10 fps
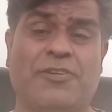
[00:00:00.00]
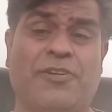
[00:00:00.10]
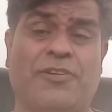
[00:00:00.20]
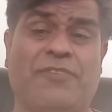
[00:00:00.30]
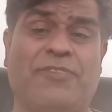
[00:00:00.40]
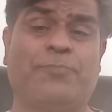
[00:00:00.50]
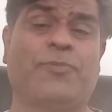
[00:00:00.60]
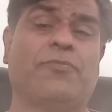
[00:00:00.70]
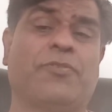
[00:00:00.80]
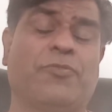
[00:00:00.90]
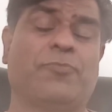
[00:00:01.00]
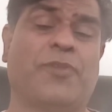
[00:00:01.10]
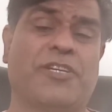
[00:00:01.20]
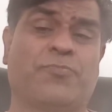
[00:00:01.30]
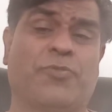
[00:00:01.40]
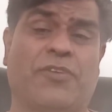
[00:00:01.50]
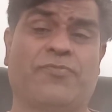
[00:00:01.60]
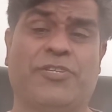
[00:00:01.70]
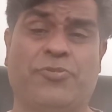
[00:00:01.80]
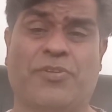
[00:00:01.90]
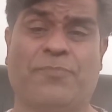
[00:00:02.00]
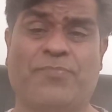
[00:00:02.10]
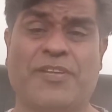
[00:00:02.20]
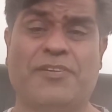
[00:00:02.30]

a very powerful passport of the Europe.